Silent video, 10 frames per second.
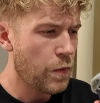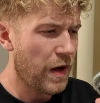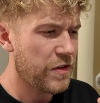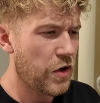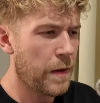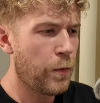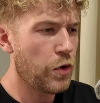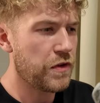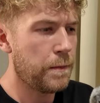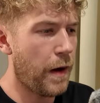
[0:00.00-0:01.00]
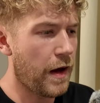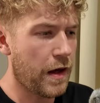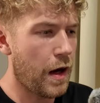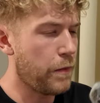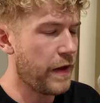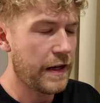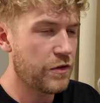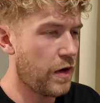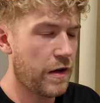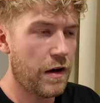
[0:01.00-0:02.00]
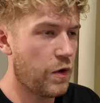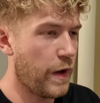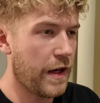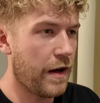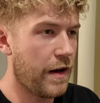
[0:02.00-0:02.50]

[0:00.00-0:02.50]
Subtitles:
I took a Morton bicarb thing, trying to go quicker,